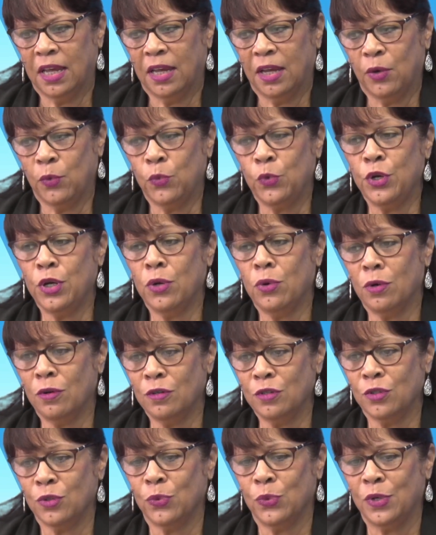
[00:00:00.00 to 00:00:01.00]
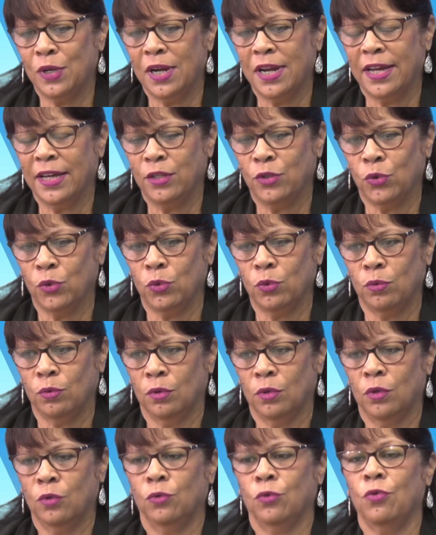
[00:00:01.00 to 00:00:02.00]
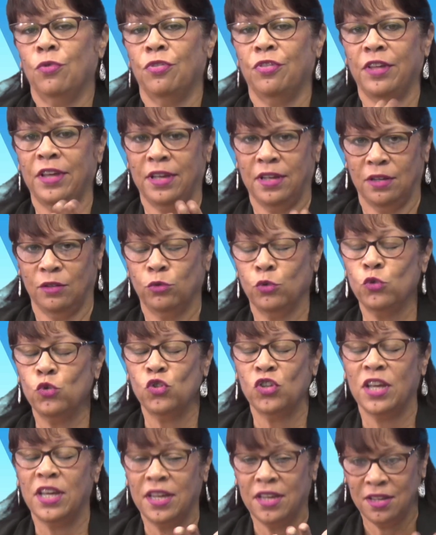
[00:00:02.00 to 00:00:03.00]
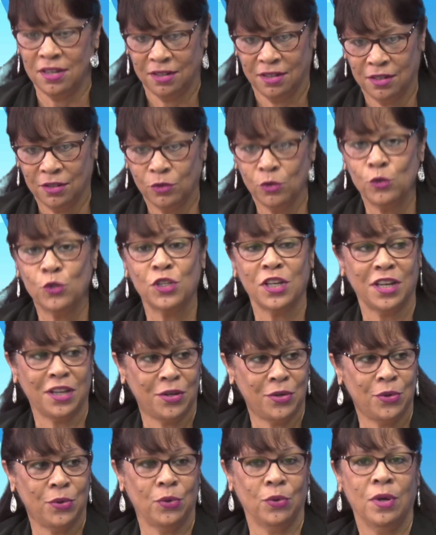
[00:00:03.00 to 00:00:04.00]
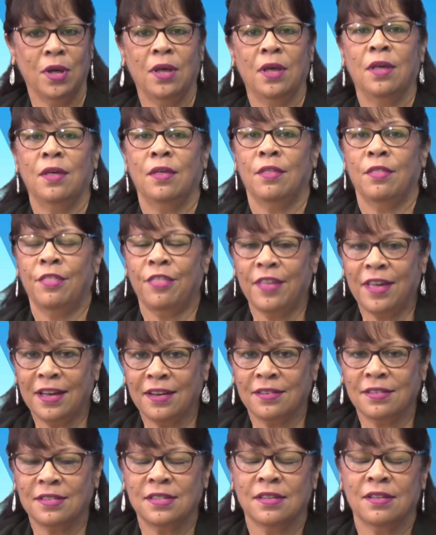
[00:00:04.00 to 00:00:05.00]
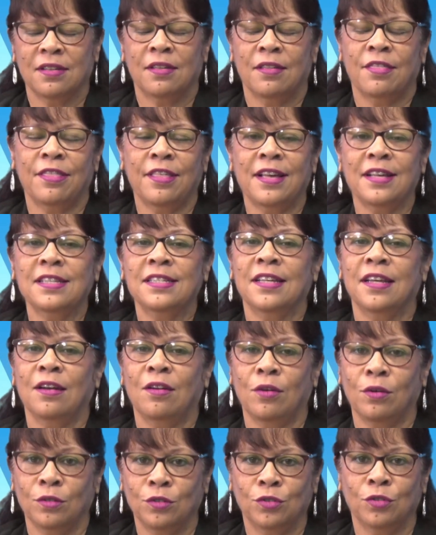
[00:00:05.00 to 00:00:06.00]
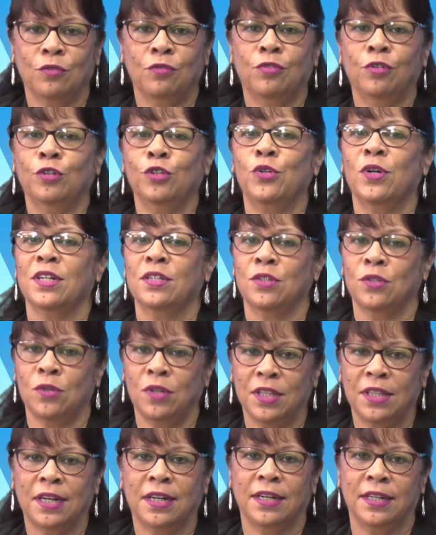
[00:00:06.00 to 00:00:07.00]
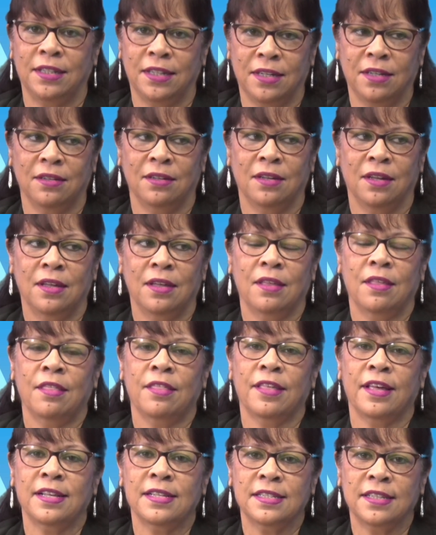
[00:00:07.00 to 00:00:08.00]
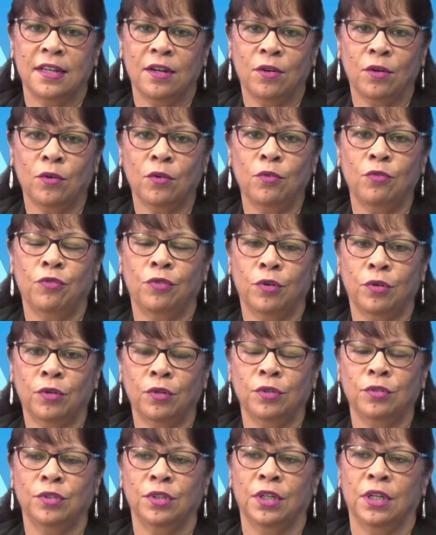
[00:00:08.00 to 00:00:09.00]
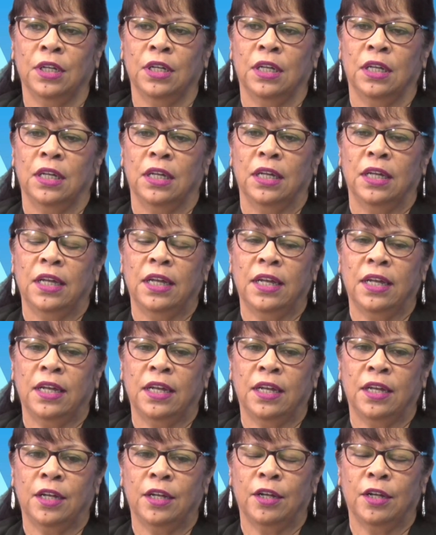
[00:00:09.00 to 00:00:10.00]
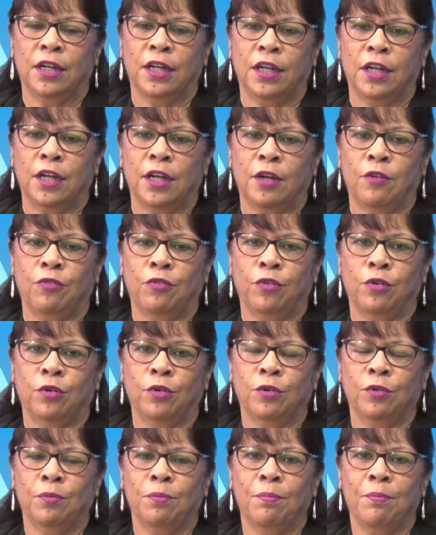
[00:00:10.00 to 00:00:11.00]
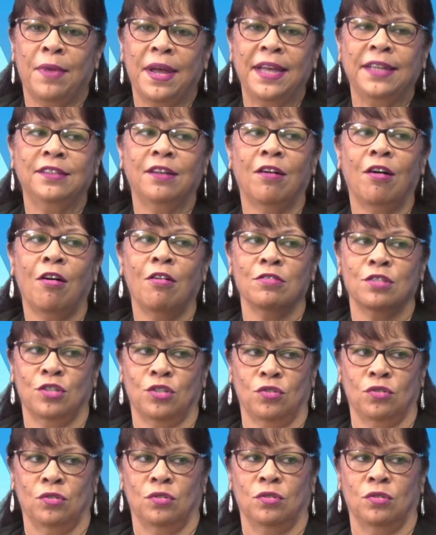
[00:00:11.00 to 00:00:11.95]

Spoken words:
we also would like to say you, thanks a lot for your solidarity. Thanks a lot for made us